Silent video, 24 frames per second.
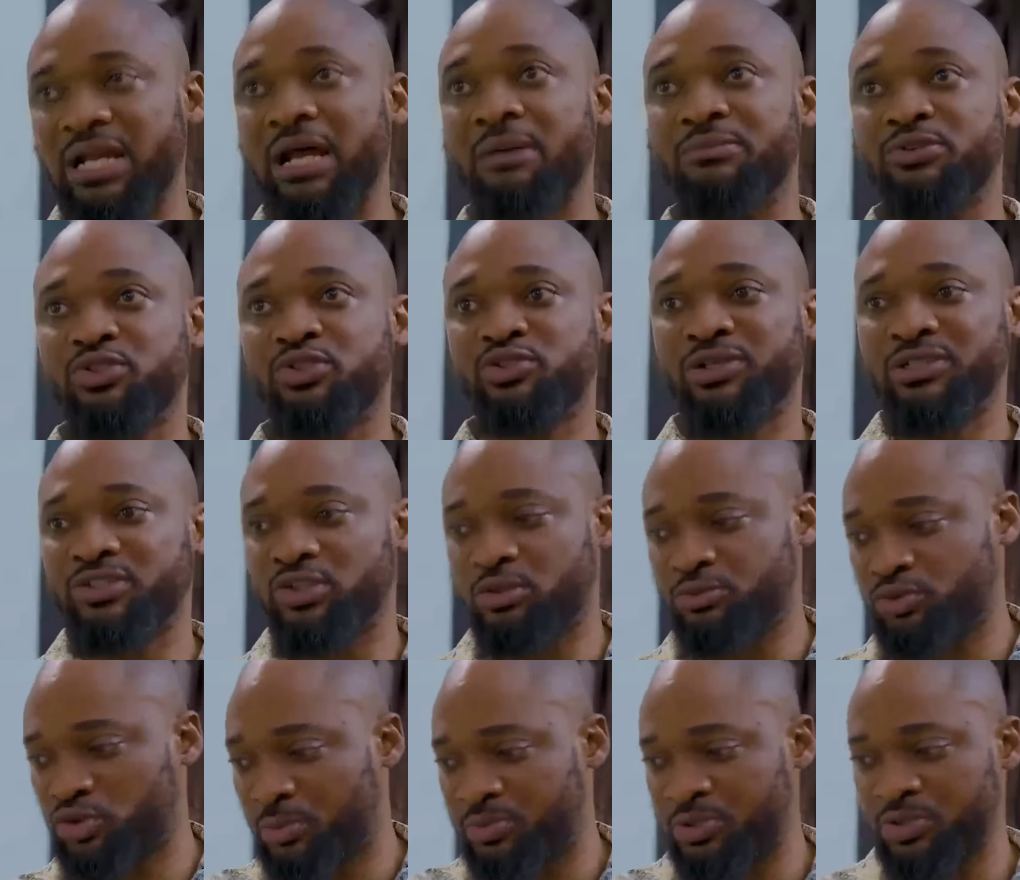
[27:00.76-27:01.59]
and I'll be sort
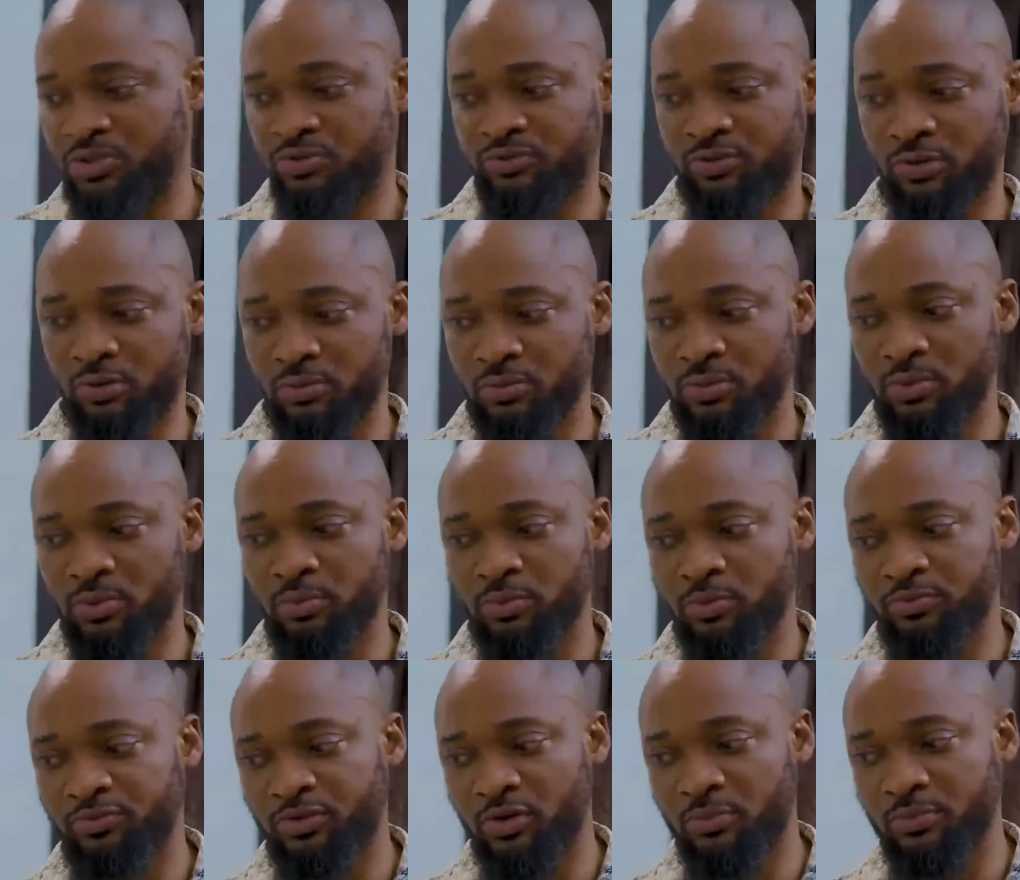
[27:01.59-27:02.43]
of dropping
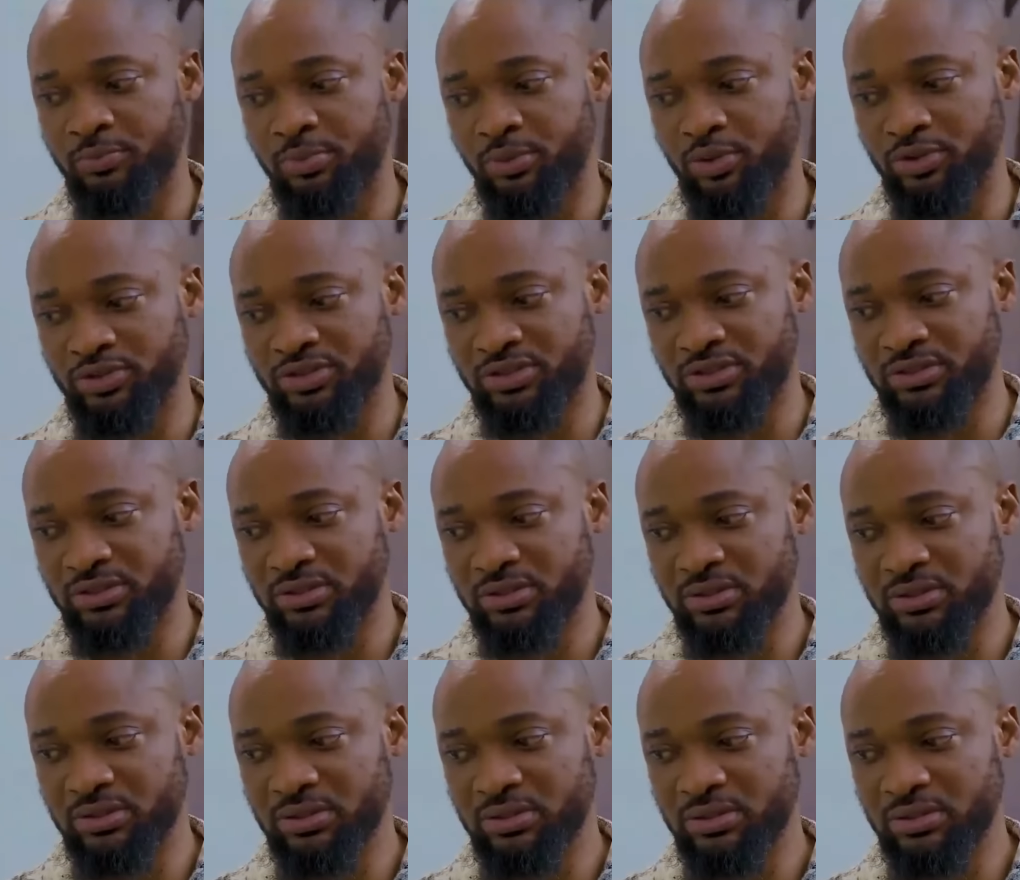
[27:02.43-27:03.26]
from bus.
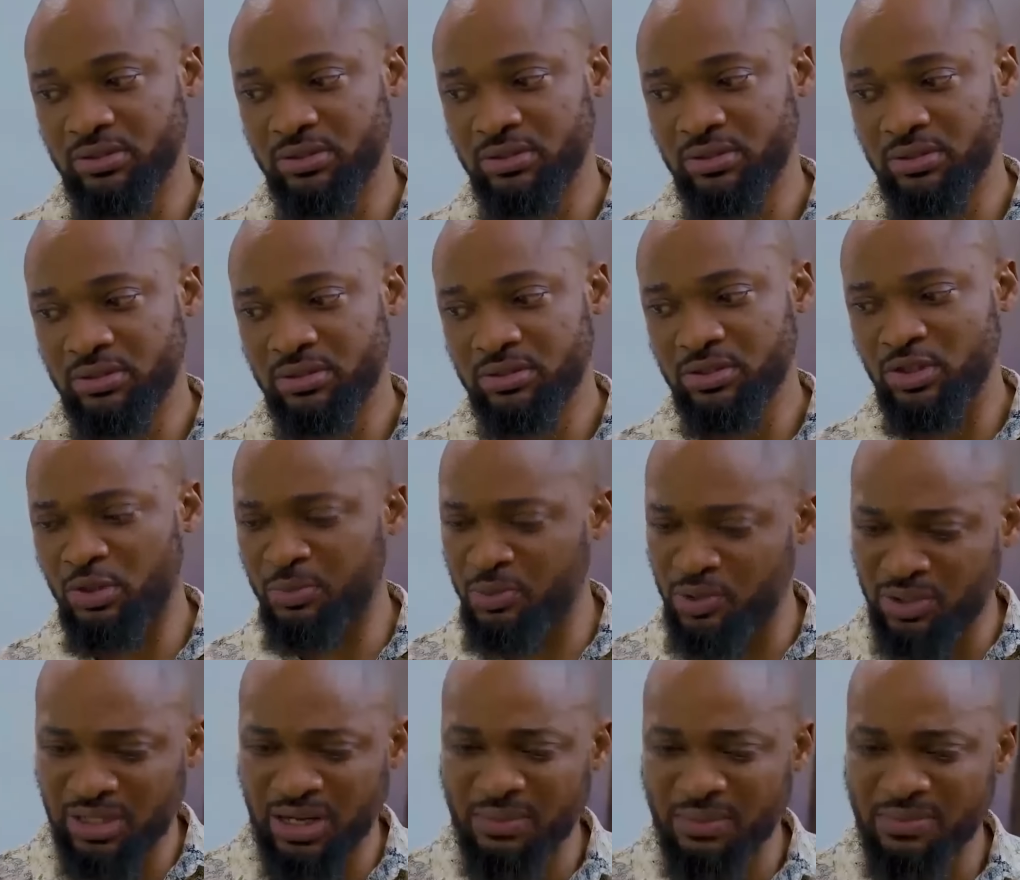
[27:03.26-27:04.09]
They'll be
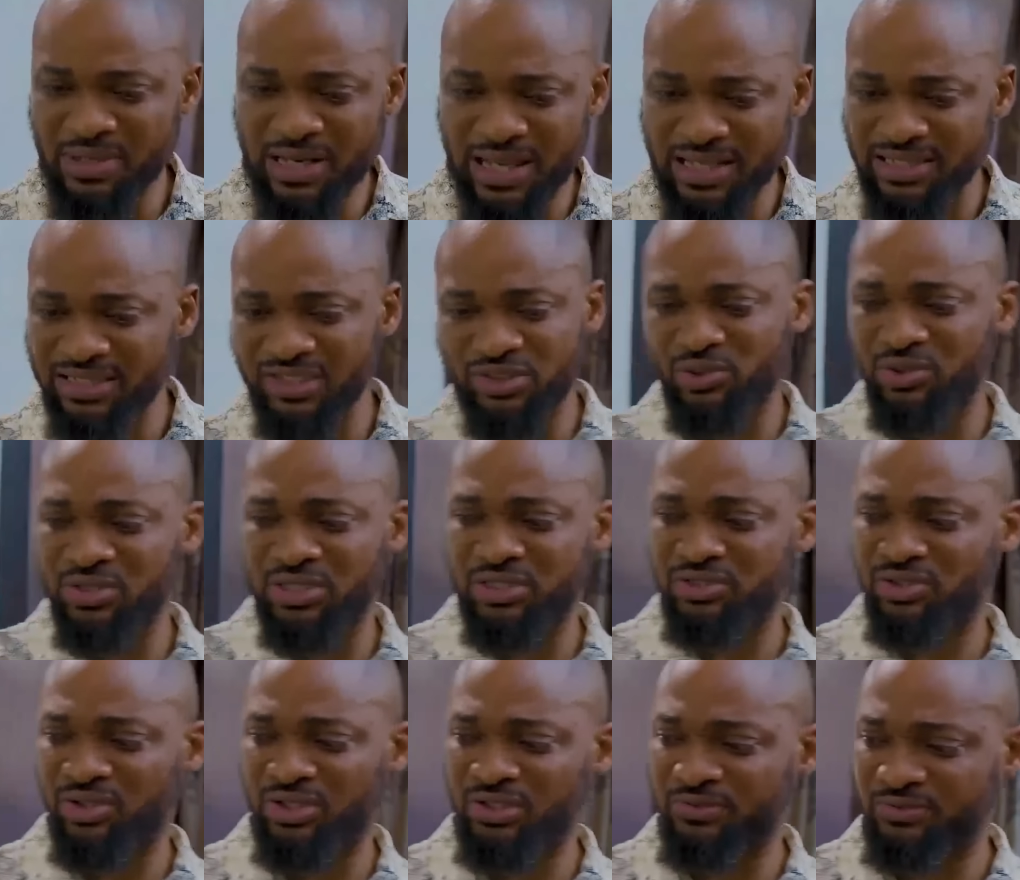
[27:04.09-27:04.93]
looking at me like, this one
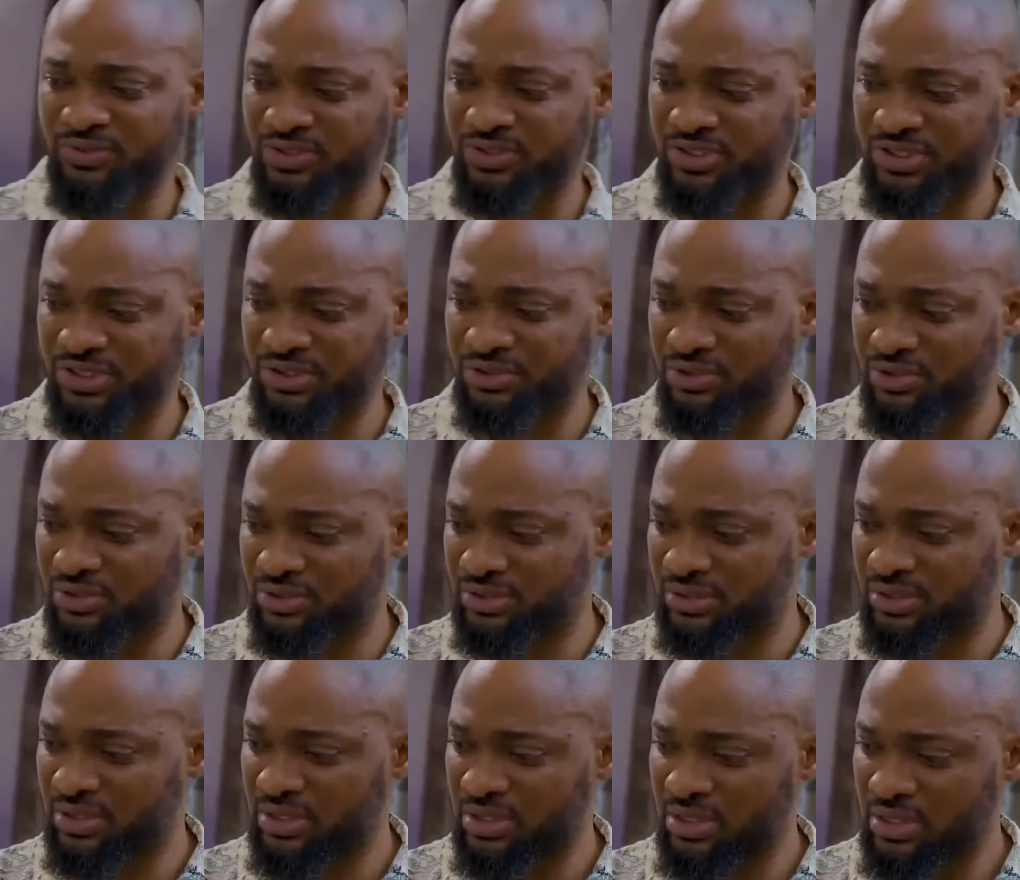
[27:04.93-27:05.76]
is not even
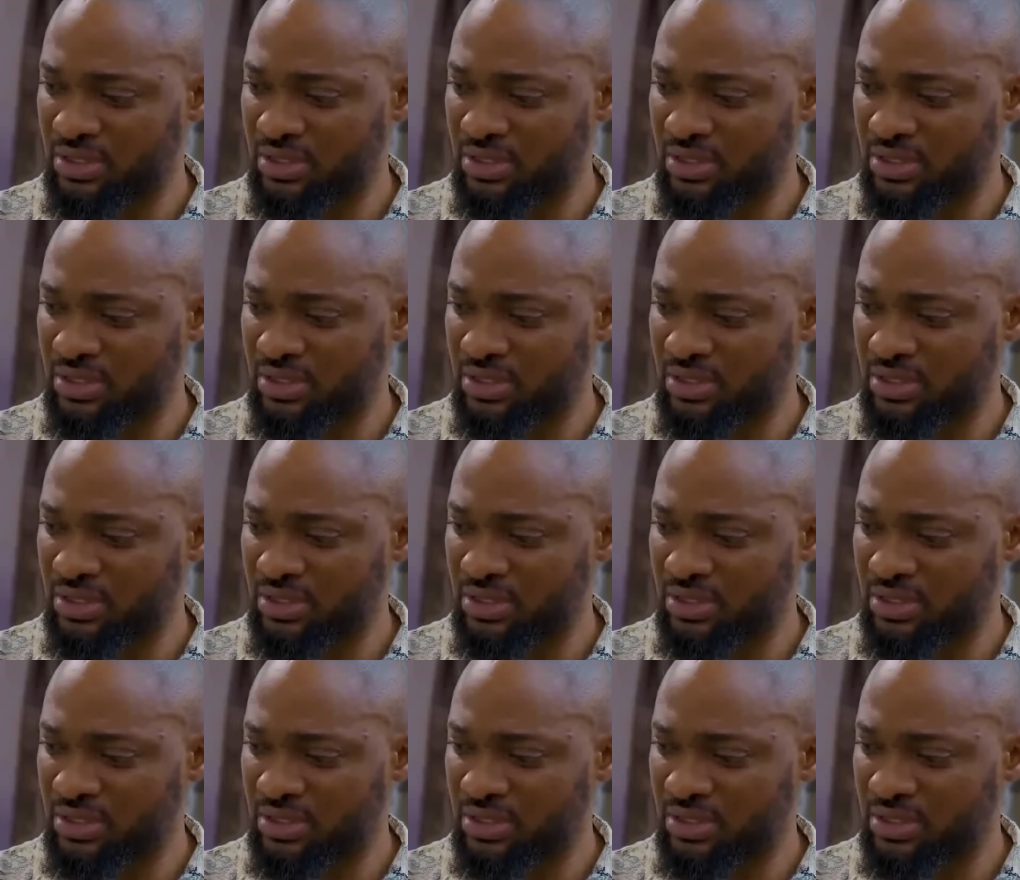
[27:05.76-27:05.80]
serious.